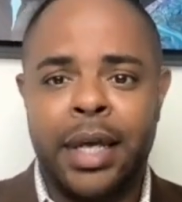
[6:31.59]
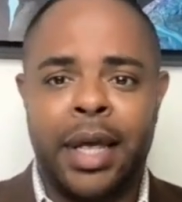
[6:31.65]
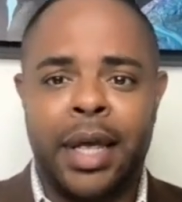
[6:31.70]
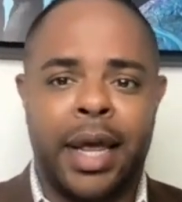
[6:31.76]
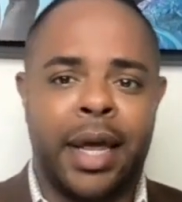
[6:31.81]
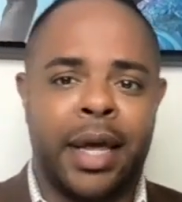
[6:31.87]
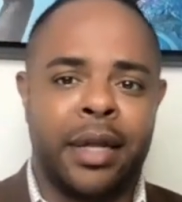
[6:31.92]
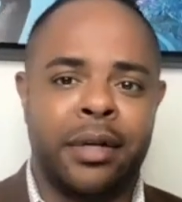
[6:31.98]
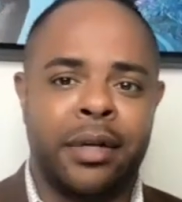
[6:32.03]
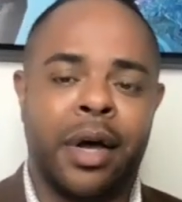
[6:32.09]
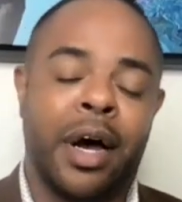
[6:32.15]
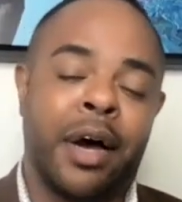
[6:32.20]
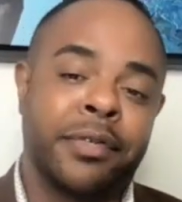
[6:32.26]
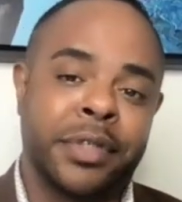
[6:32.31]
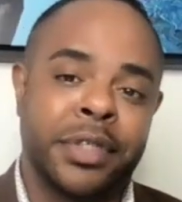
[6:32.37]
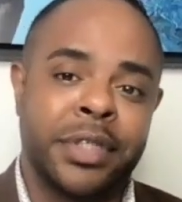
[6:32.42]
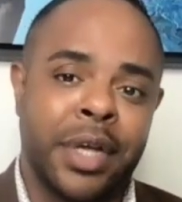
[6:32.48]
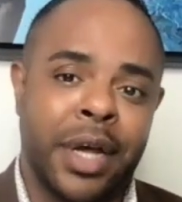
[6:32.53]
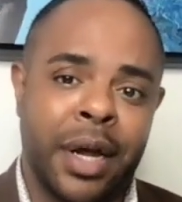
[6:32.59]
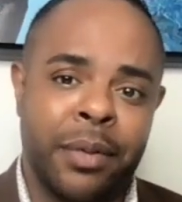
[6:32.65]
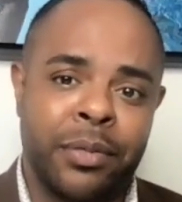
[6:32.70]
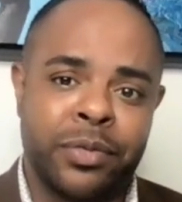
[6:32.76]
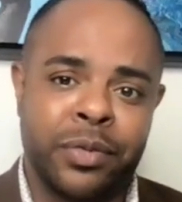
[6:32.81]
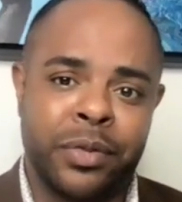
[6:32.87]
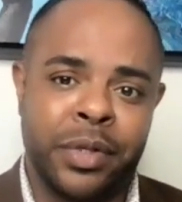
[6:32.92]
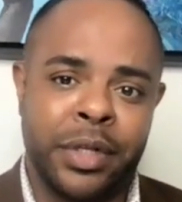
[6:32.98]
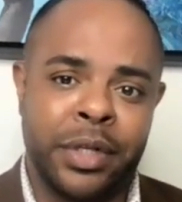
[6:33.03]
And
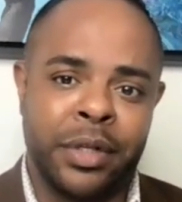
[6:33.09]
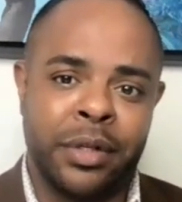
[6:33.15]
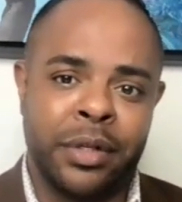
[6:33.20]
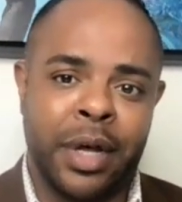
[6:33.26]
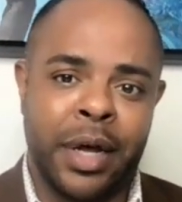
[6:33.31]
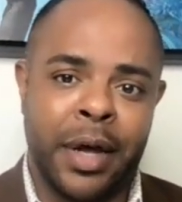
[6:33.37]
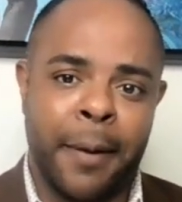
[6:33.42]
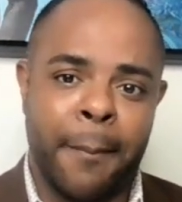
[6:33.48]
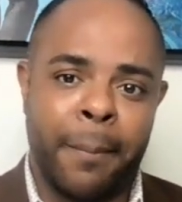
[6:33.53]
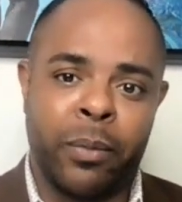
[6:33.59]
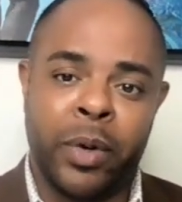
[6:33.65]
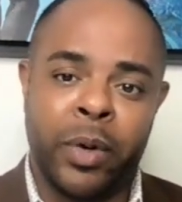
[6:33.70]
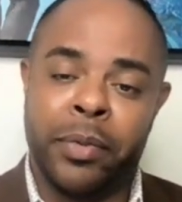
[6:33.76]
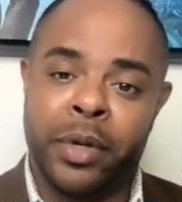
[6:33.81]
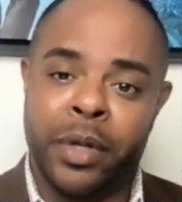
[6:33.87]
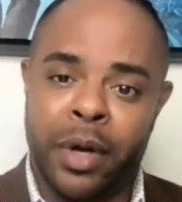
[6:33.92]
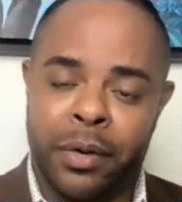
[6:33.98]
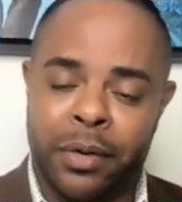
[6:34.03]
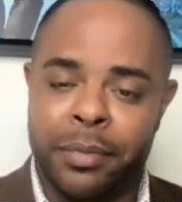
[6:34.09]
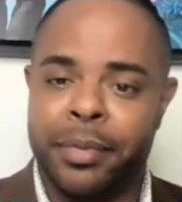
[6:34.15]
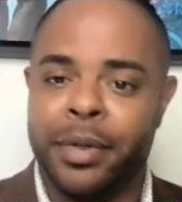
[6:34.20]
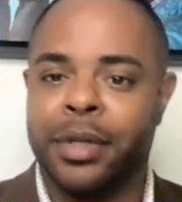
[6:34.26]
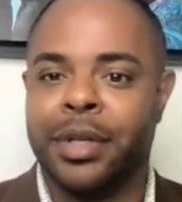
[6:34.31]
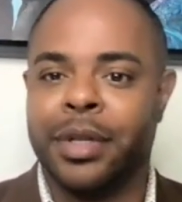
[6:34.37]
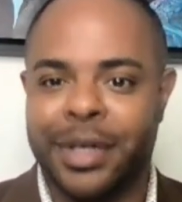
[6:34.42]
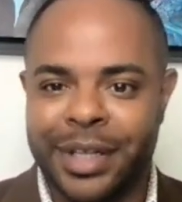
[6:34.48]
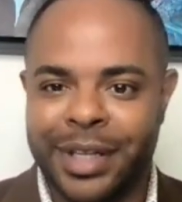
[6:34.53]
oftentimes when we would go and
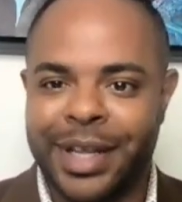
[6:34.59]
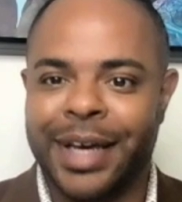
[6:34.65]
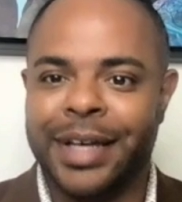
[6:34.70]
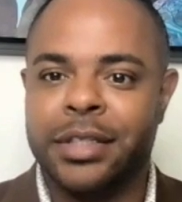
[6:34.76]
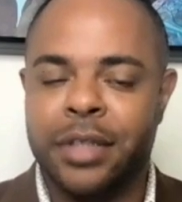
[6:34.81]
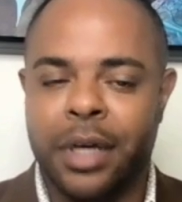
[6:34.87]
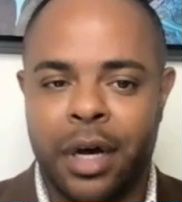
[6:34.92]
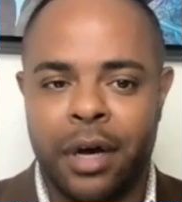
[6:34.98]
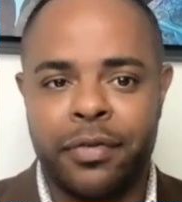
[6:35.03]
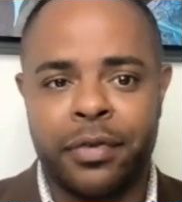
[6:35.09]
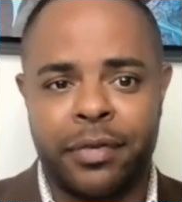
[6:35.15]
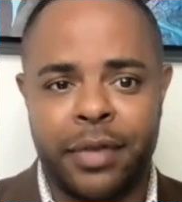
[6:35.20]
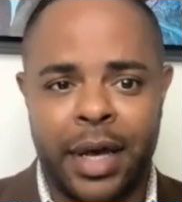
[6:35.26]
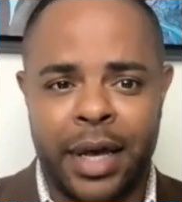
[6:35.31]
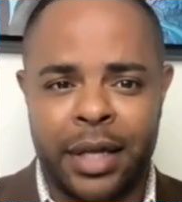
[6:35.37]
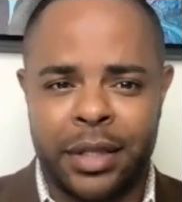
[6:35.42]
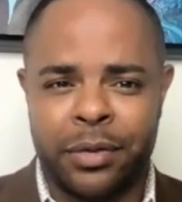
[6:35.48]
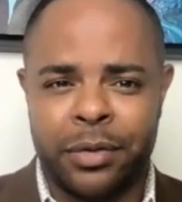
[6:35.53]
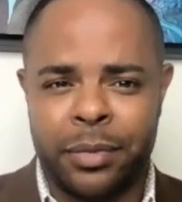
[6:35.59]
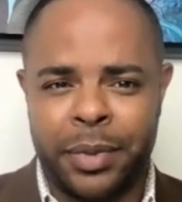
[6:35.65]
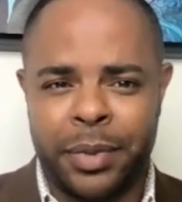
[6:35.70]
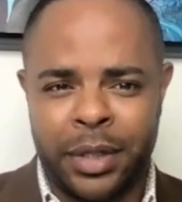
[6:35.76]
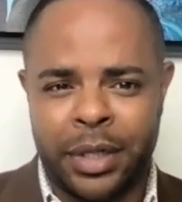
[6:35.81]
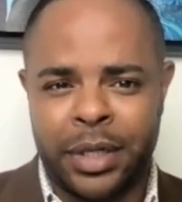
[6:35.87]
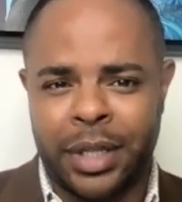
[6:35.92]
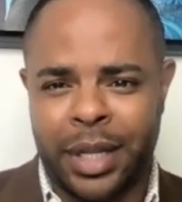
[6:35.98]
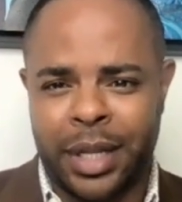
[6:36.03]
build lookalikes off of that, there would be
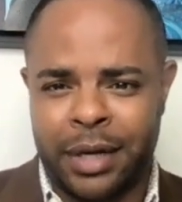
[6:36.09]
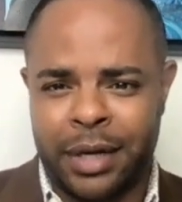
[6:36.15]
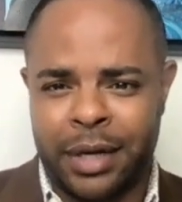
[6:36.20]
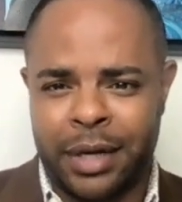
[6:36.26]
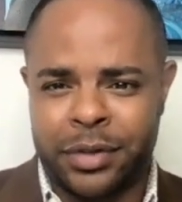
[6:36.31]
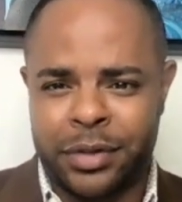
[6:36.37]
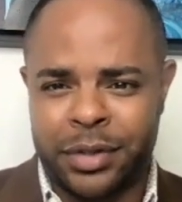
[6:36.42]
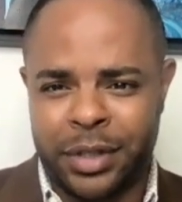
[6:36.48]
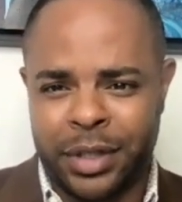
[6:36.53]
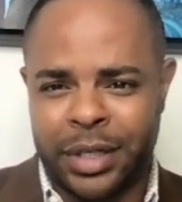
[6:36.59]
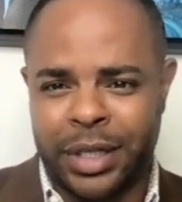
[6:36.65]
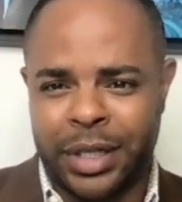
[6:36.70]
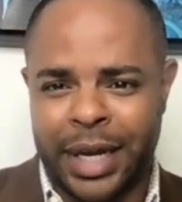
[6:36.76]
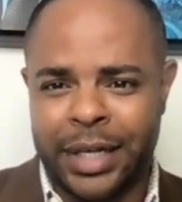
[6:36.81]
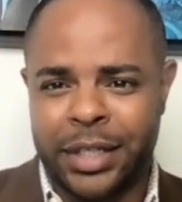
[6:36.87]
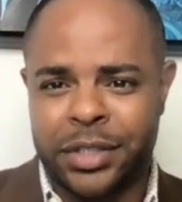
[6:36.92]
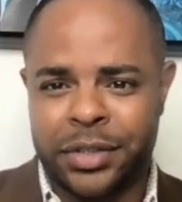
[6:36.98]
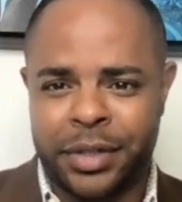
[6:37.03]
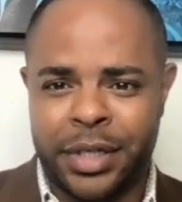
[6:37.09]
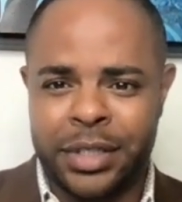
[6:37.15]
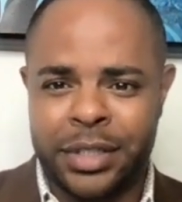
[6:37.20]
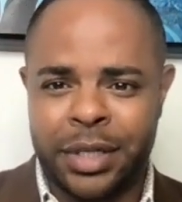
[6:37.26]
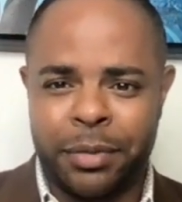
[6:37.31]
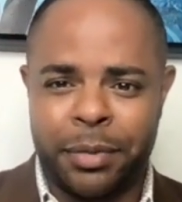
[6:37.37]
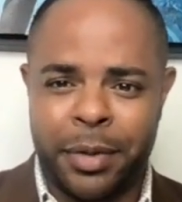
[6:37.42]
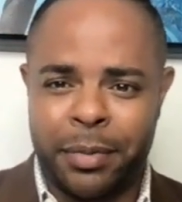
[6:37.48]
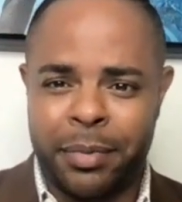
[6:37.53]
lookalike trends
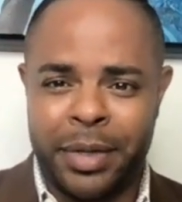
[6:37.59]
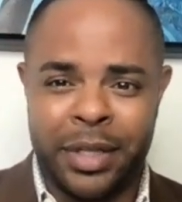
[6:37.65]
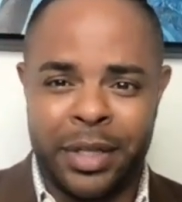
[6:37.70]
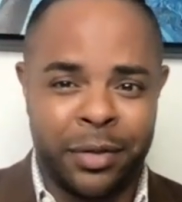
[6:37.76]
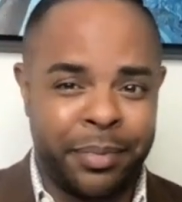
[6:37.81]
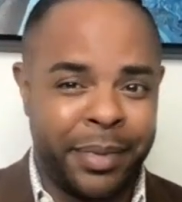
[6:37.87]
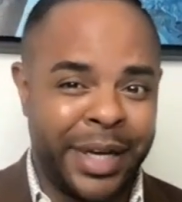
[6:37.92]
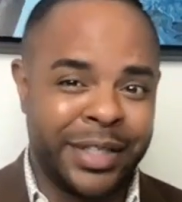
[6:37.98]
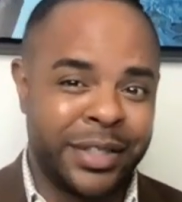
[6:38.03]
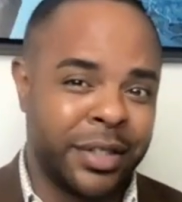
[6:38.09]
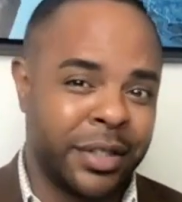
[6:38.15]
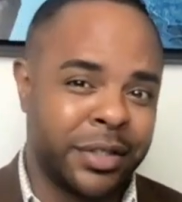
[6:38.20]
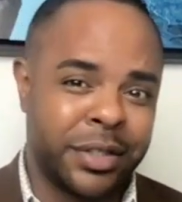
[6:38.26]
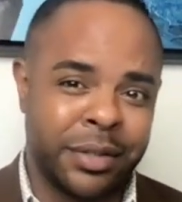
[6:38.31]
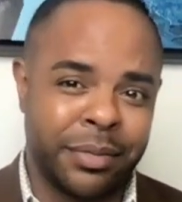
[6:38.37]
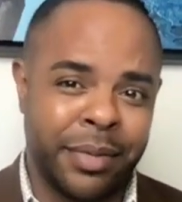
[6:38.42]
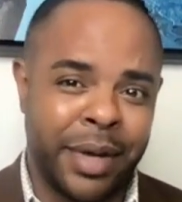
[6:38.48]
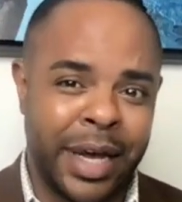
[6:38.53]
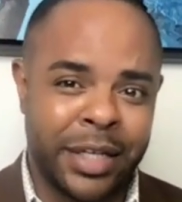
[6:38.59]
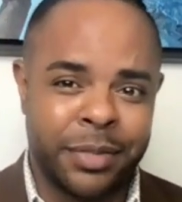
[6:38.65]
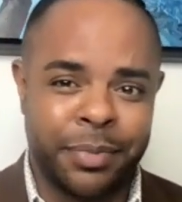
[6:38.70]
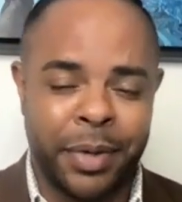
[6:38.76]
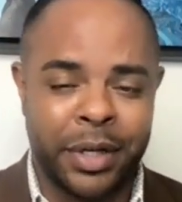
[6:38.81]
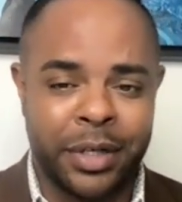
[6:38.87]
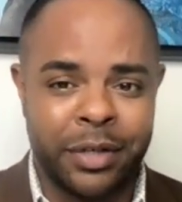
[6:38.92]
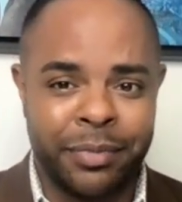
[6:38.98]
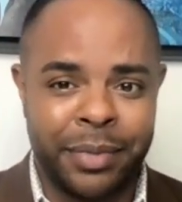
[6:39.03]
that would be either based on some
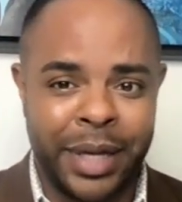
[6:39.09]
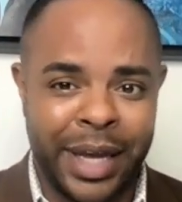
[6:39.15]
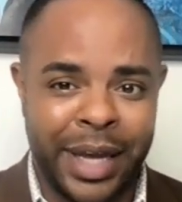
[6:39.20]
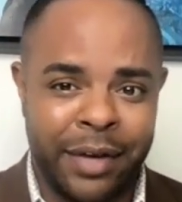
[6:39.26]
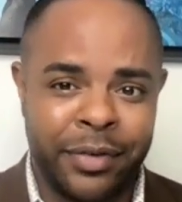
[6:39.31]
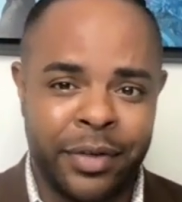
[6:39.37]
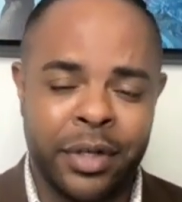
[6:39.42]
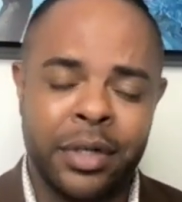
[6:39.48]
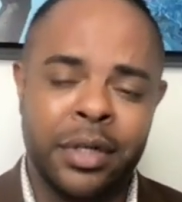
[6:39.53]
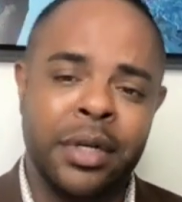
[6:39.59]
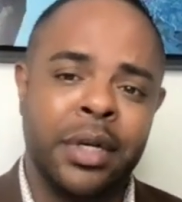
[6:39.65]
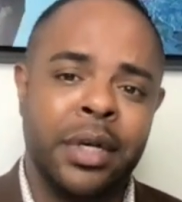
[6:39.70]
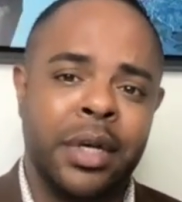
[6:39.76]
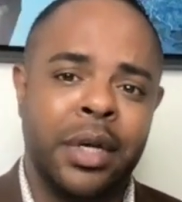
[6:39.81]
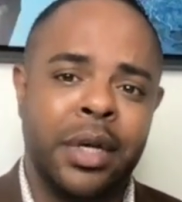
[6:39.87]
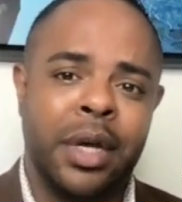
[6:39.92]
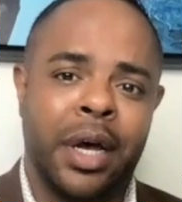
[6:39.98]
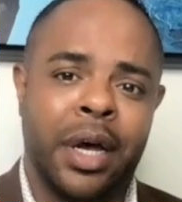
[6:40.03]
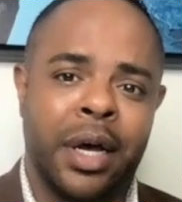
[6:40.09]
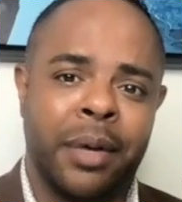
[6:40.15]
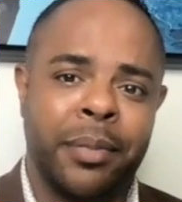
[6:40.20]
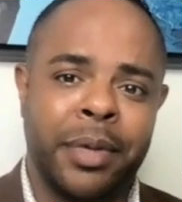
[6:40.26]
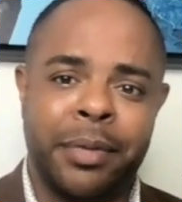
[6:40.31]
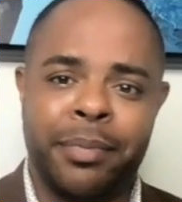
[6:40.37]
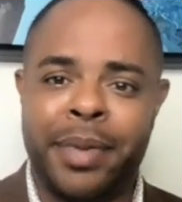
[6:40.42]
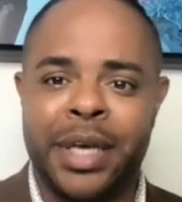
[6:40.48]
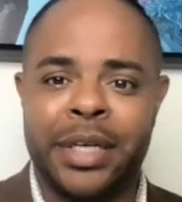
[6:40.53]
aspect of behavior
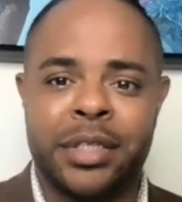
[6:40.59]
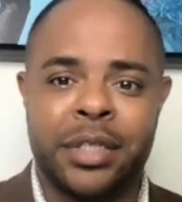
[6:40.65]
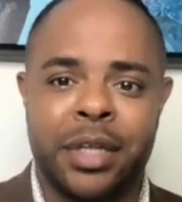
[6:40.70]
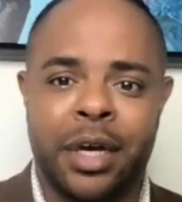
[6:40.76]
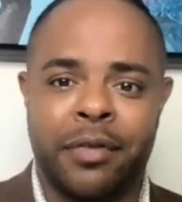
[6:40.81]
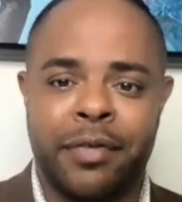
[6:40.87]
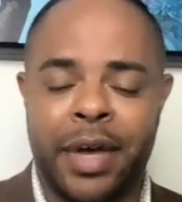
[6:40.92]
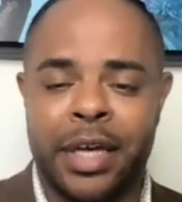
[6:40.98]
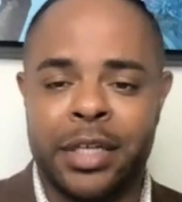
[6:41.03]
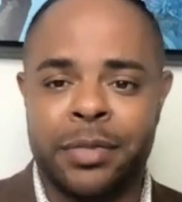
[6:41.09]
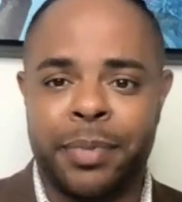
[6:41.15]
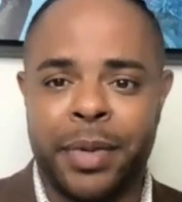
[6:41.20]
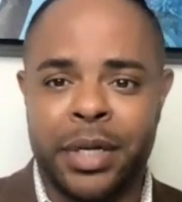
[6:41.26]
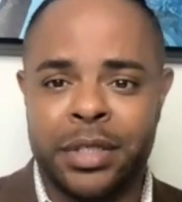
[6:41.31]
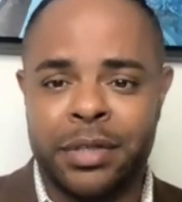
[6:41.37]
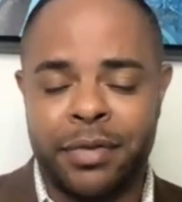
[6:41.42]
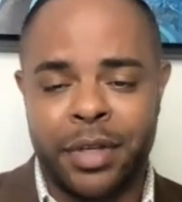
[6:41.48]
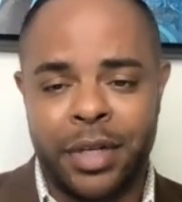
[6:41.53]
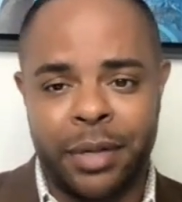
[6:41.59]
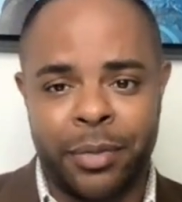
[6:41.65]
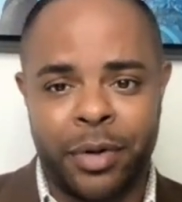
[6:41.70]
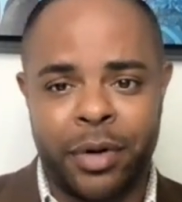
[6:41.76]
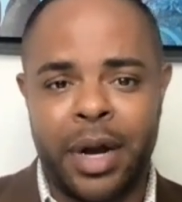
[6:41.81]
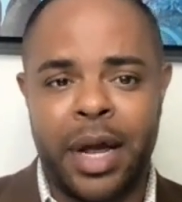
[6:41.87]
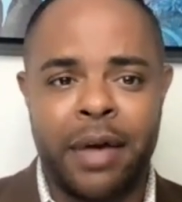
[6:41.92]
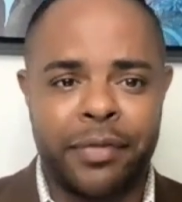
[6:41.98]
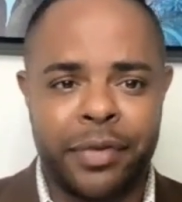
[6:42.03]
and based off aspects of the
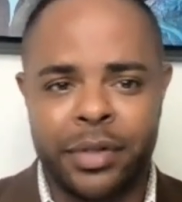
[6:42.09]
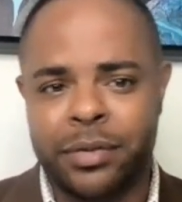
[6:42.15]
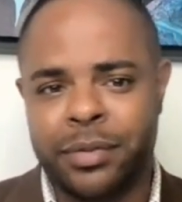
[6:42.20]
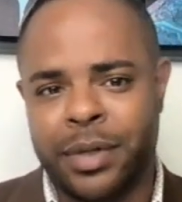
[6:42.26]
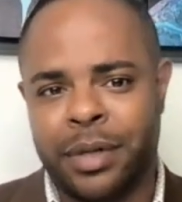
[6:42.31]
demographics.